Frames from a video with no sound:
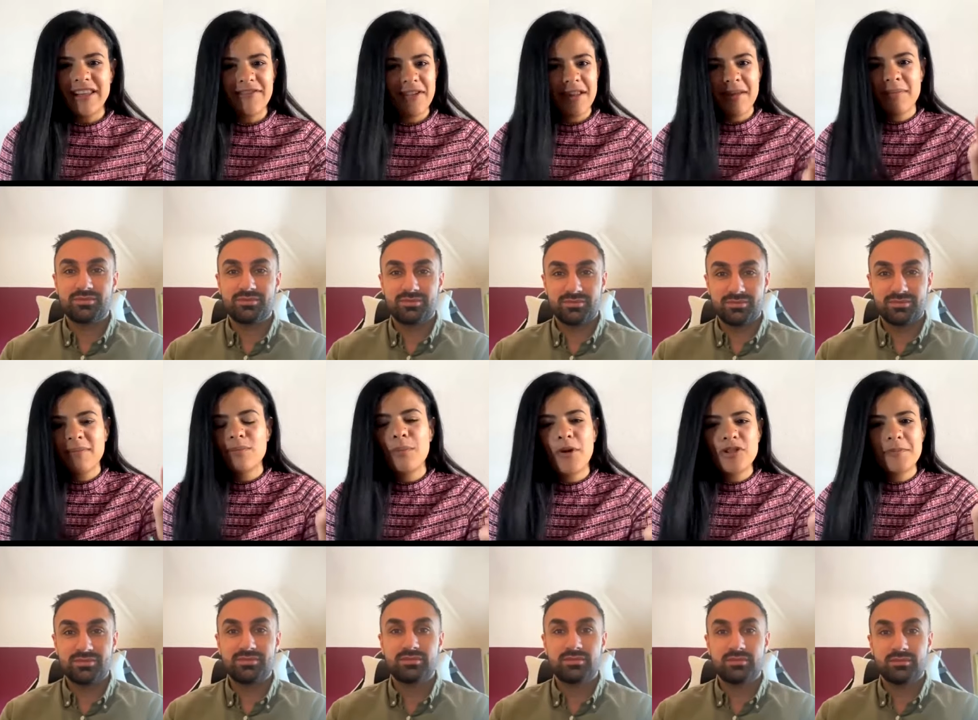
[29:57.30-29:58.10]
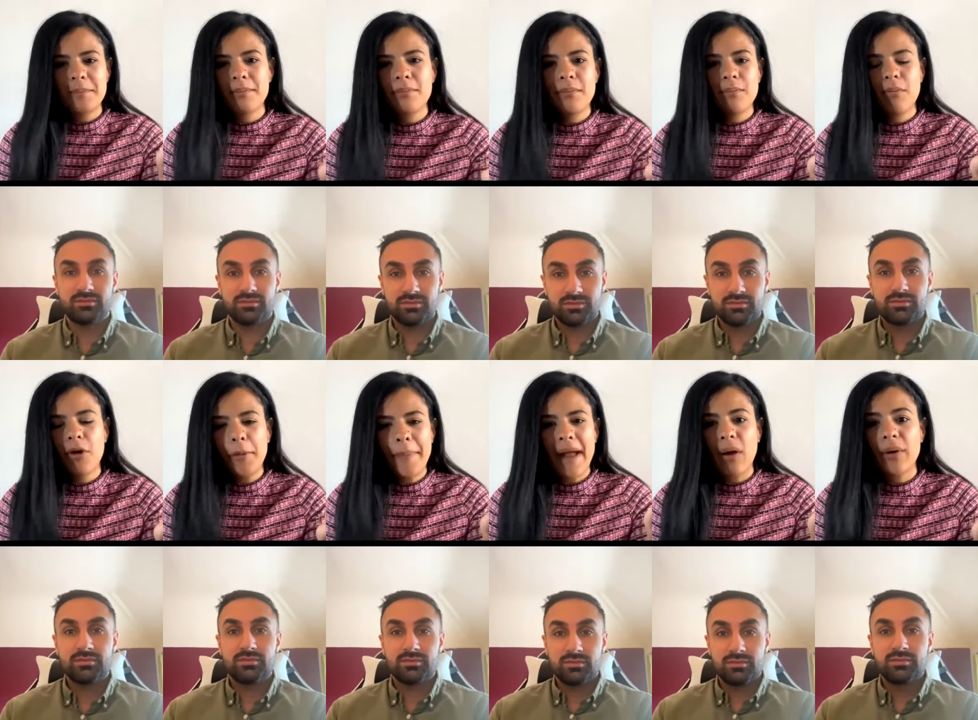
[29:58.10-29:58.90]
Speaker 1: giving it much
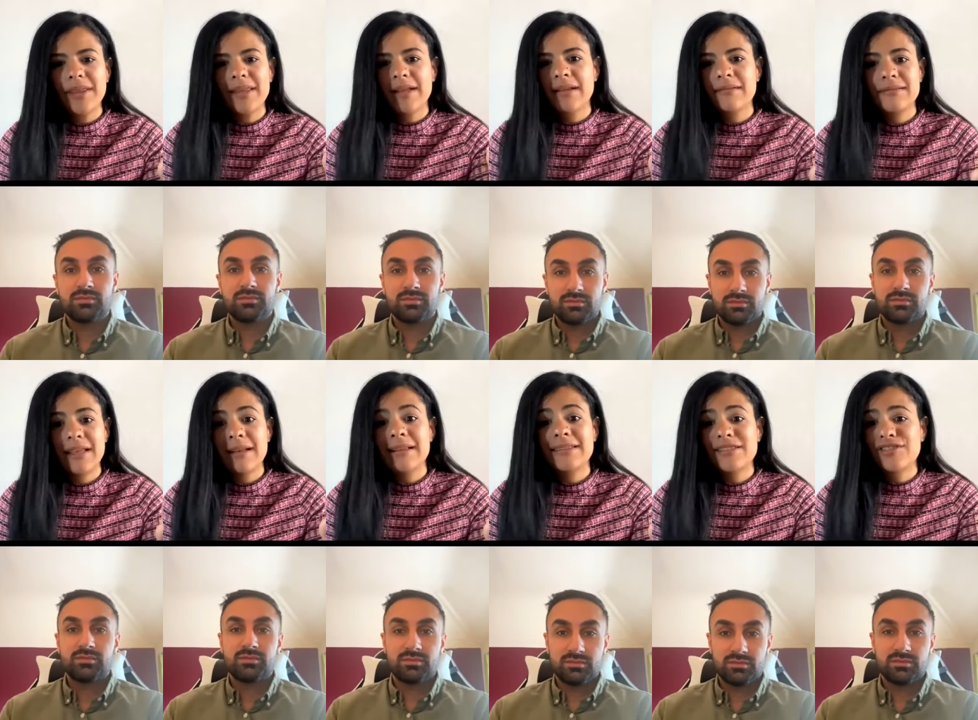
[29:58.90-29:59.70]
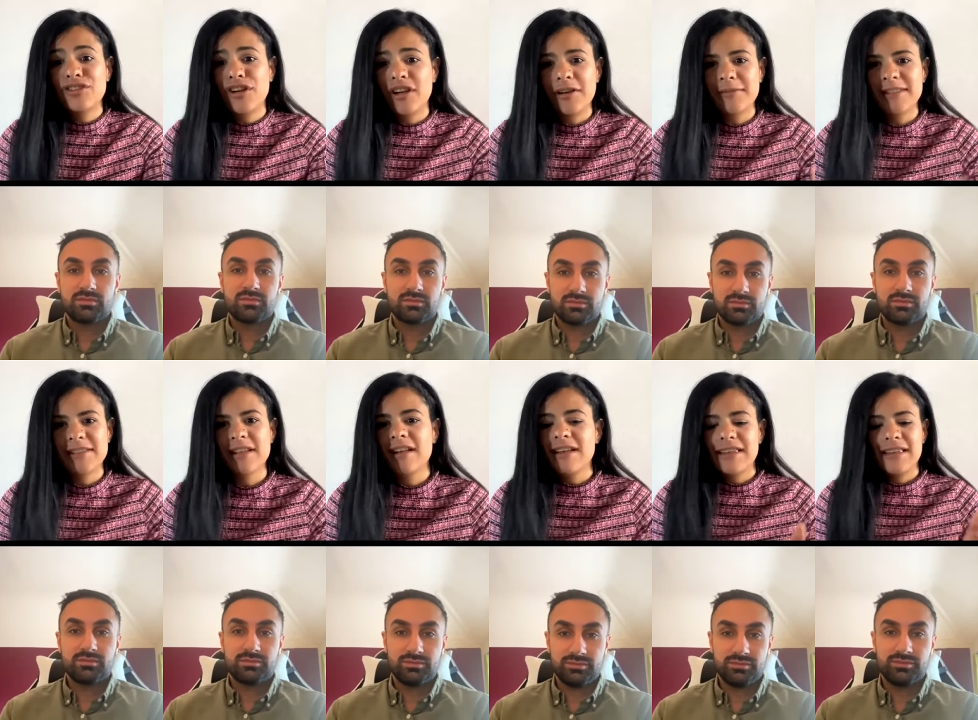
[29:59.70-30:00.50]
more power than than it deserves.
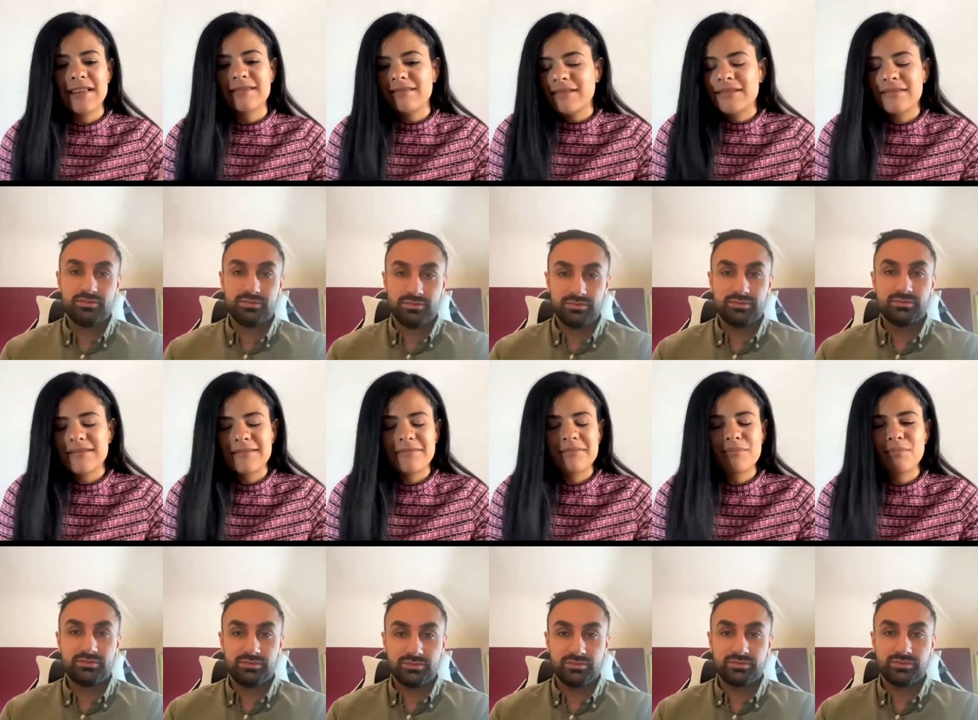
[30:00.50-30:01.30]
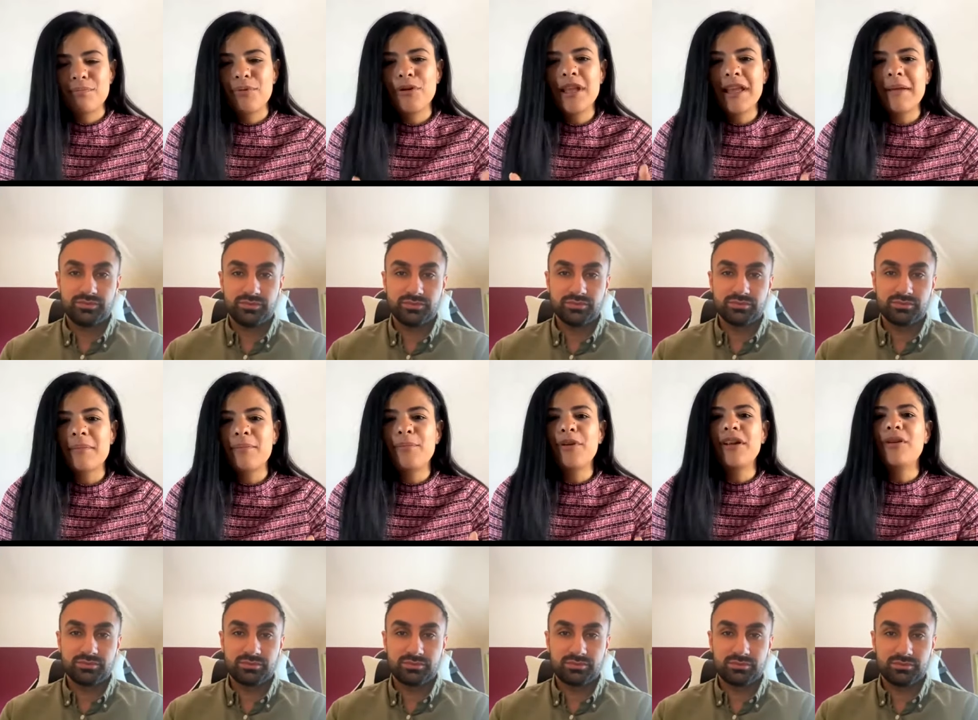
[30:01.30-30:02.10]
Put it put it
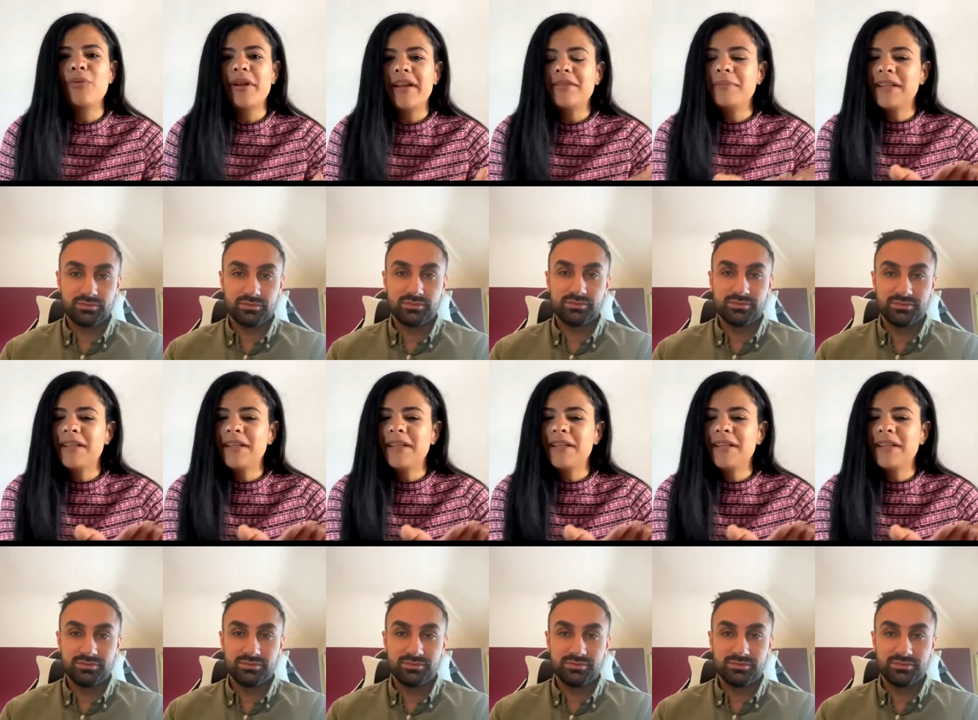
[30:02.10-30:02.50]
where it